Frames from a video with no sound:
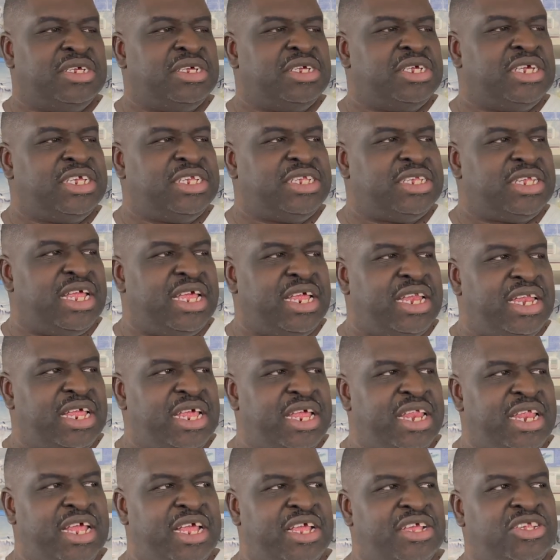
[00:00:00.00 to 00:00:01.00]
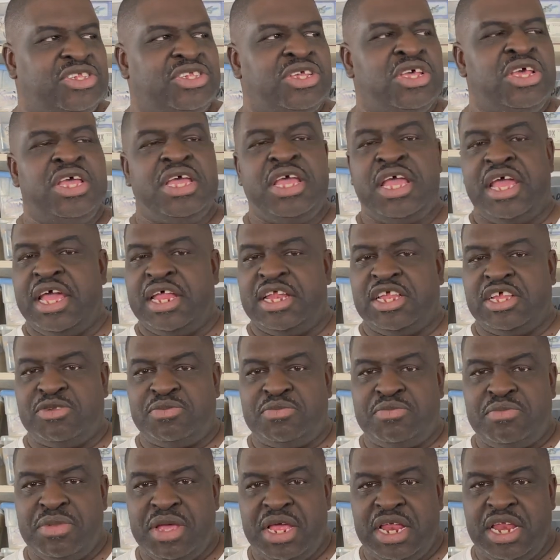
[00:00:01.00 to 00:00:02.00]
and as
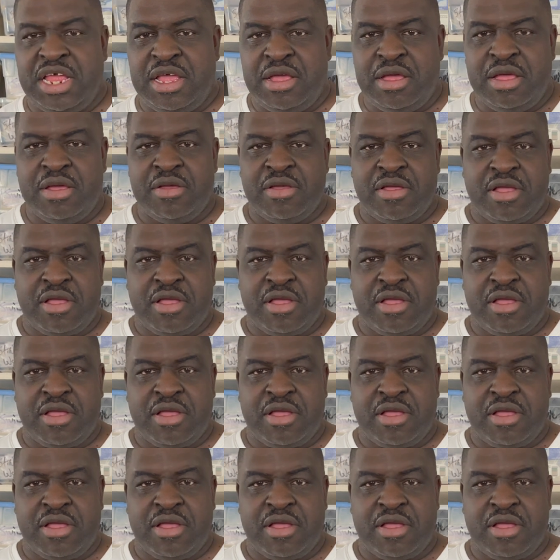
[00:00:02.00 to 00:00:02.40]
many